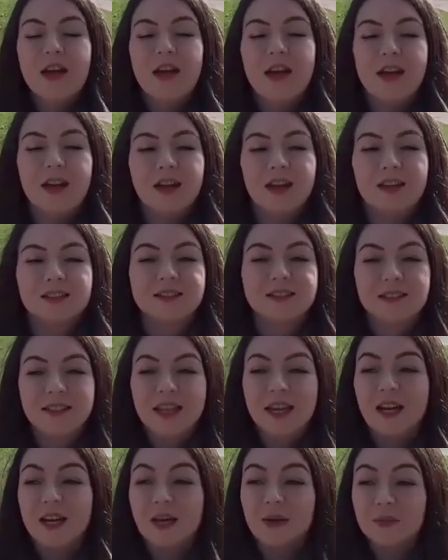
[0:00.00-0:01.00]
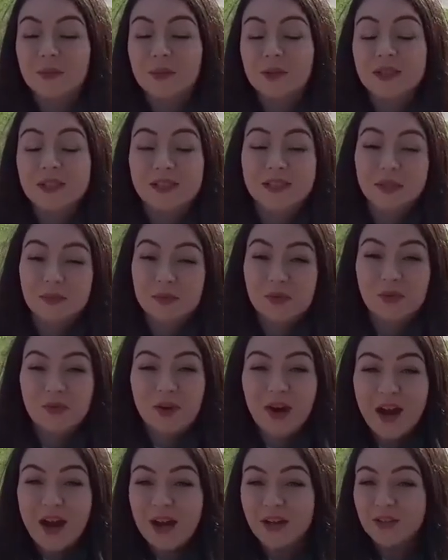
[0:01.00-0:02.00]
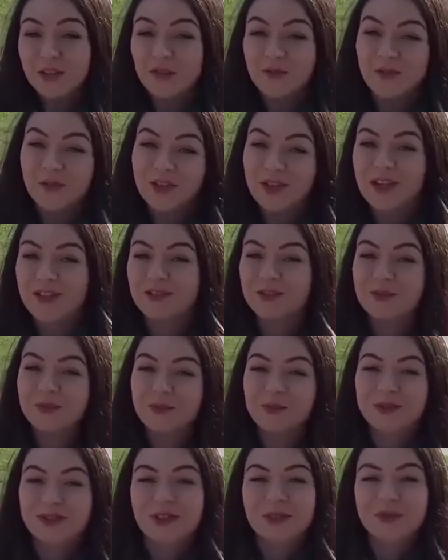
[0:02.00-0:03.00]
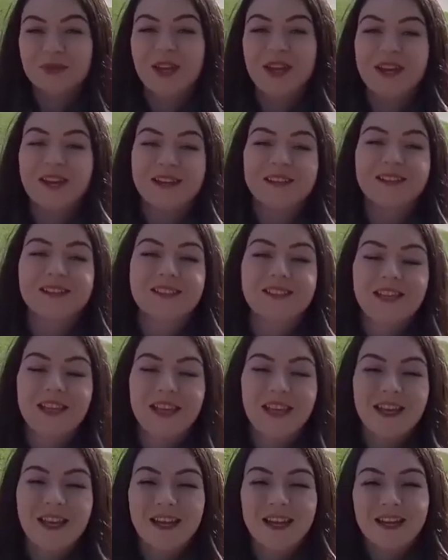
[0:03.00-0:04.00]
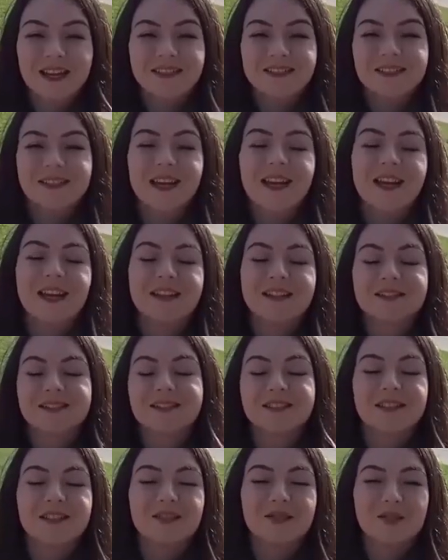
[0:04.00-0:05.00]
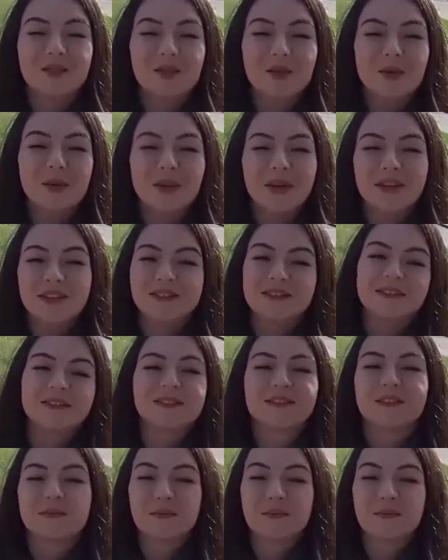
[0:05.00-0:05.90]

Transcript: and yeah, please subscribe, don't forget to put some likes, and yeah, see you in a new one,